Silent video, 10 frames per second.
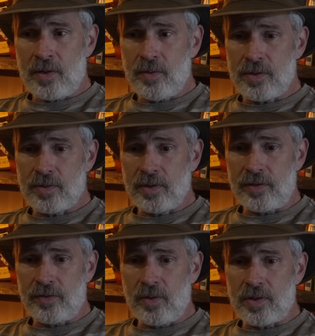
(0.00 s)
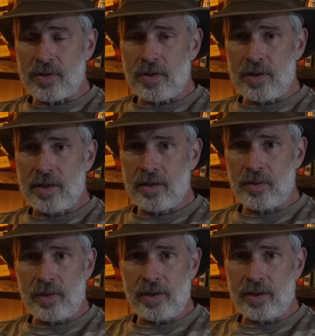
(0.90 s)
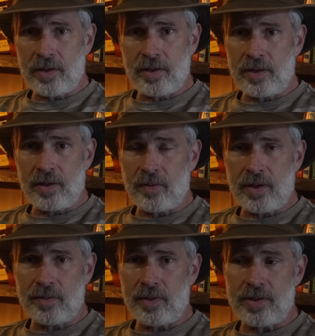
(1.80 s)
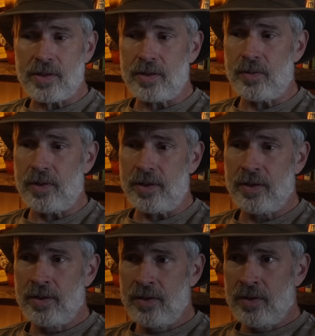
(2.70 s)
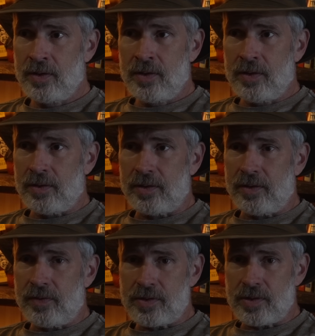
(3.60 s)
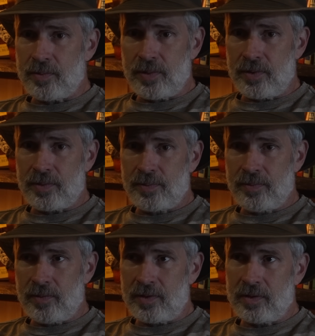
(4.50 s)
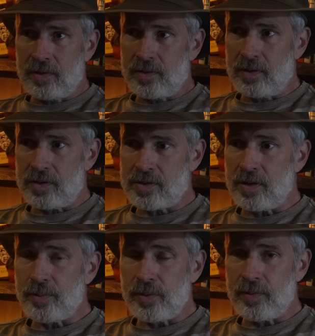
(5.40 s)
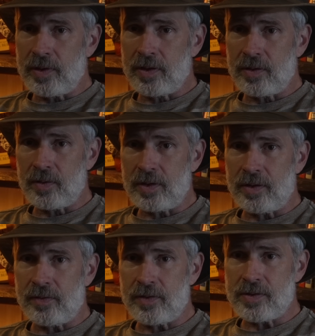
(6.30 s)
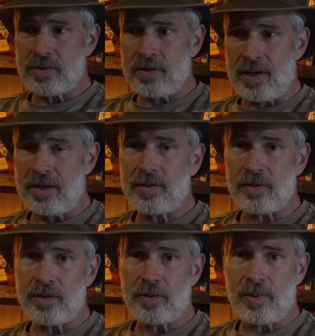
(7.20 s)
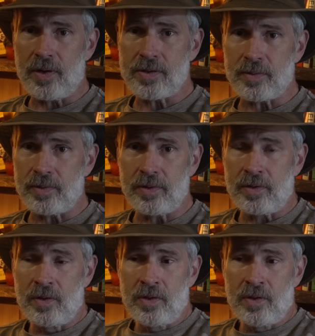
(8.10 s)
was really focused on how do I get out of that rat race? How do I live as simple as, well, it's not simple, but how do I live as naturally as possible